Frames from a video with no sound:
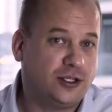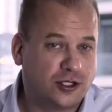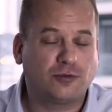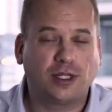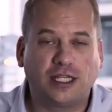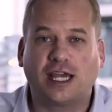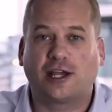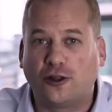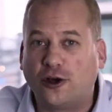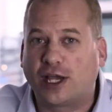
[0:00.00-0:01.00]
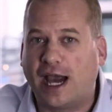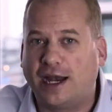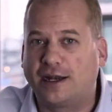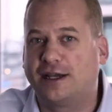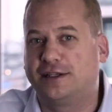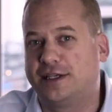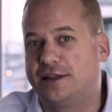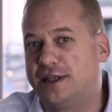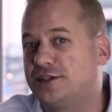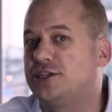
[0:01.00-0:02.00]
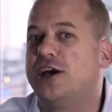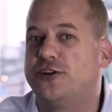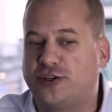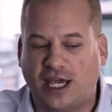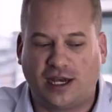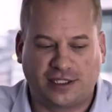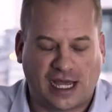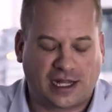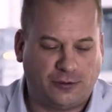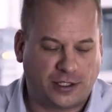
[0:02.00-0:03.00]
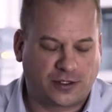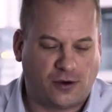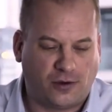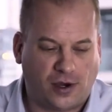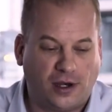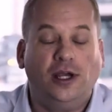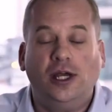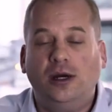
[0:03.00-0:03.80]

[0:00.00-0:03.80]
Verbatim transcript: you should really take a look at it because it lets you understand exactly what's going on.